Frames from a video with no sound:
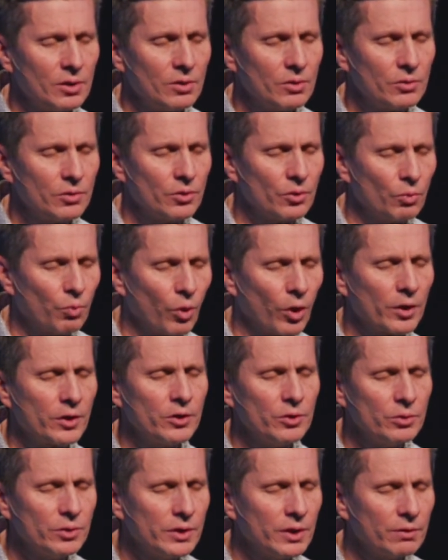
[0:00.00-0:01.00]
through the work that
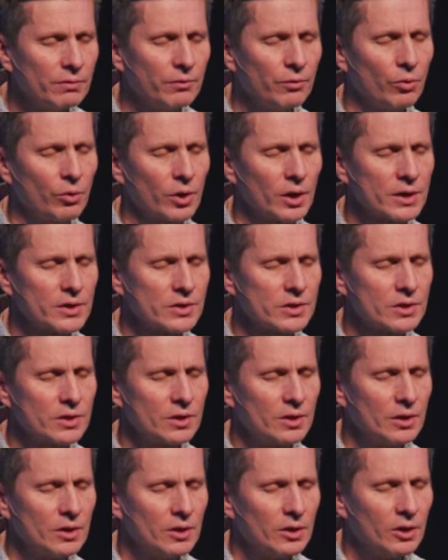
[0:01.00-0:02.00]
you did for us
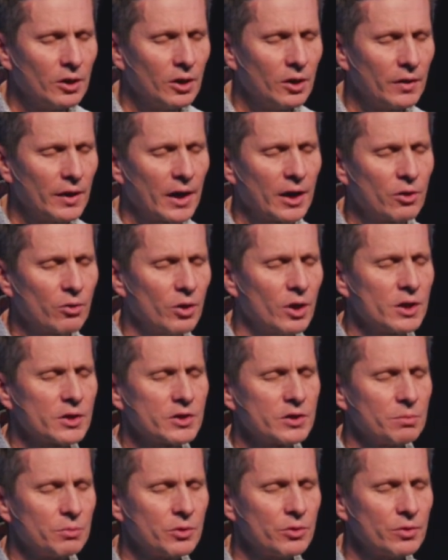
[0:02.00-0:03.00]
on that cross
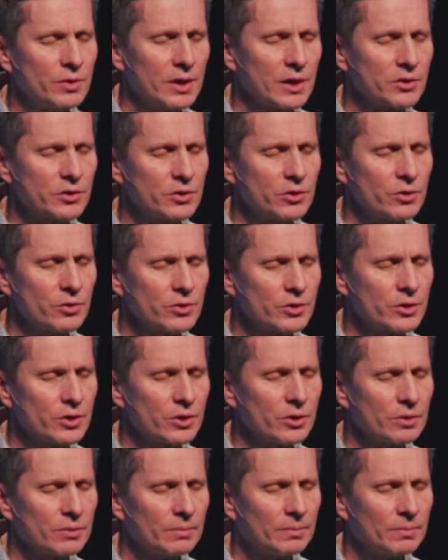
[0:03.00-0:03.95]
some 2,000 years ago.